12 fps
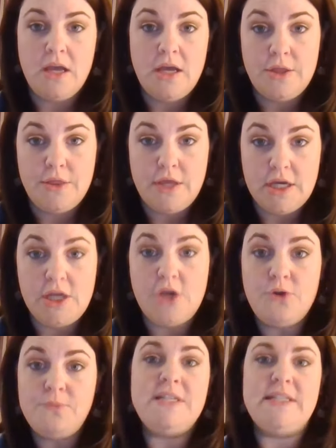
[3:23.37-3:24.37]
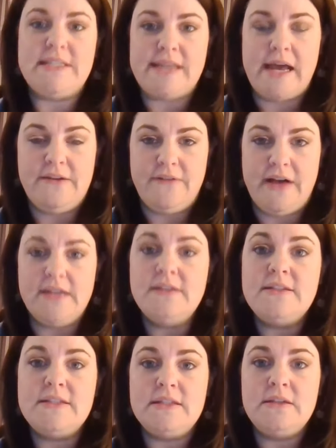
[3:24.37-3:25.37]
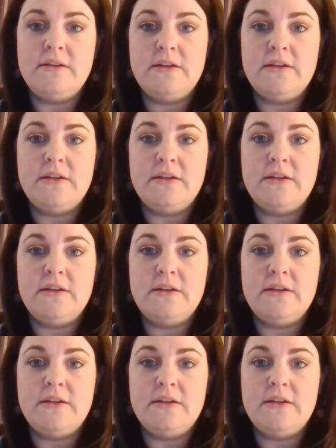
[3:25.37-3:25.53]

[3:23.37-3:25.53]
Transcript: The human side of us